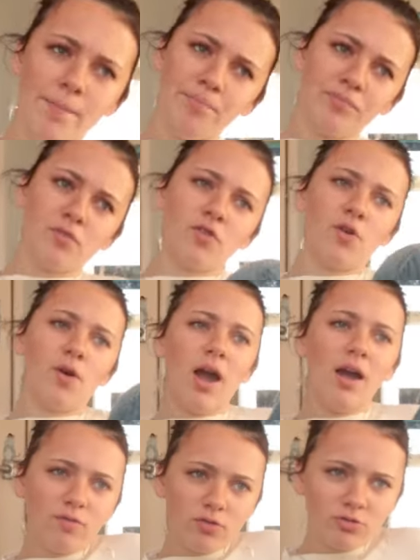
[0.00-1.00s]
Right, so
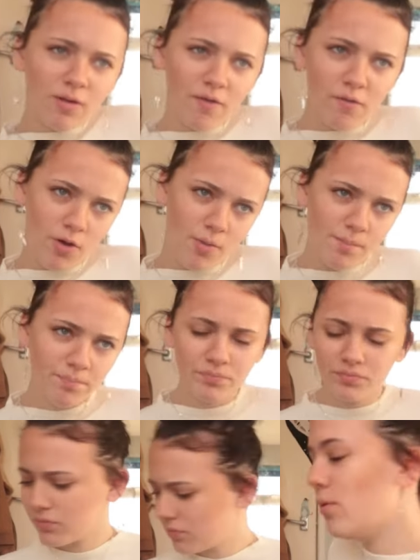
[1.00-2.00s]
I've lost my phone.
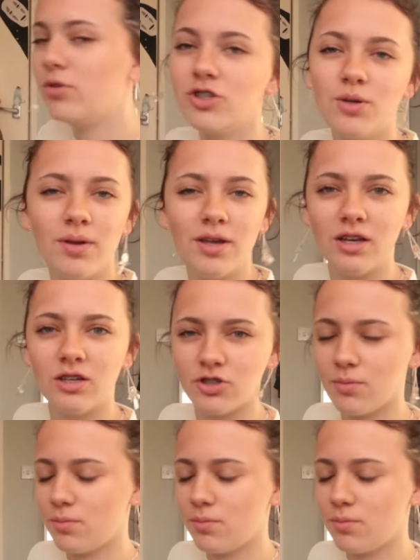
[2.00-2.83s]
Wait, what should be in this